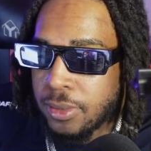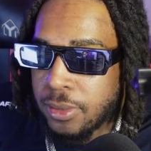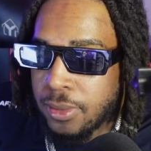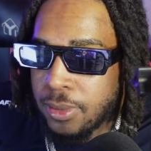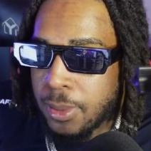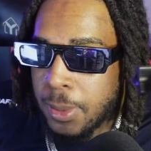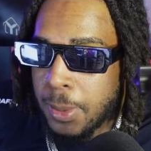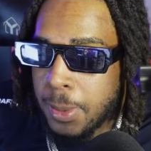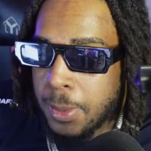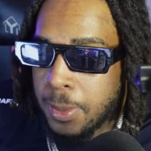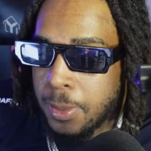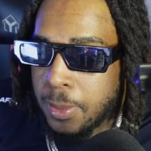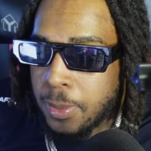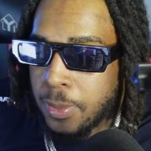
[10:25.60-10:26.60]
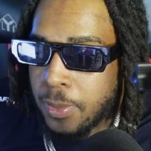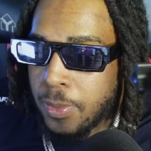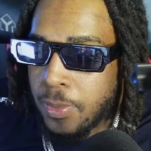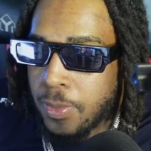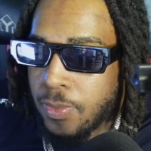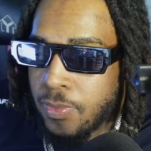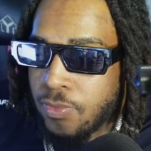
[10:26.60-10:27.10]

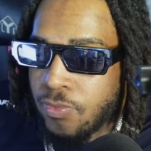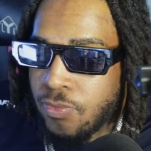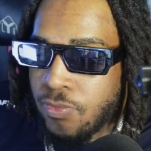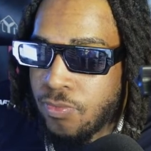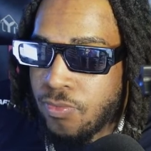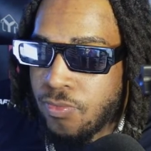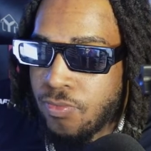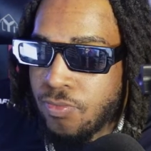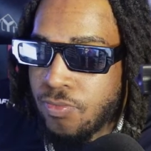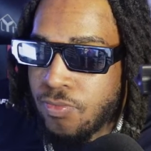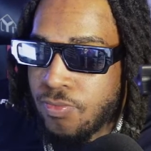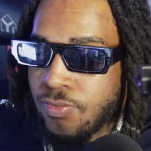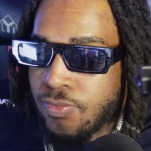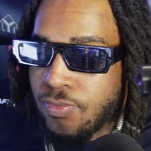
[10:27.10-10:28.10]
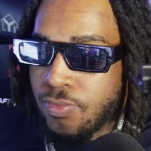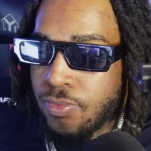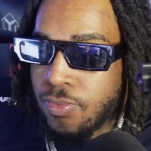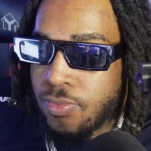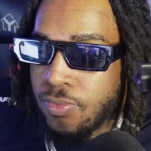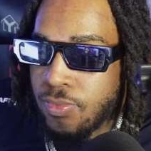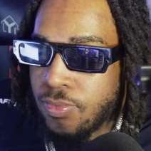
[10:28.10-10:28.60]

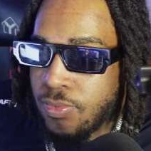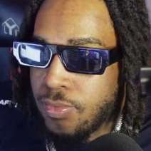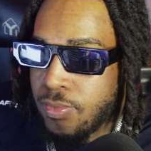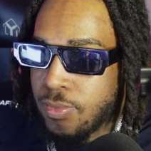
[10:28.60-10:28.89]
Nothing is said.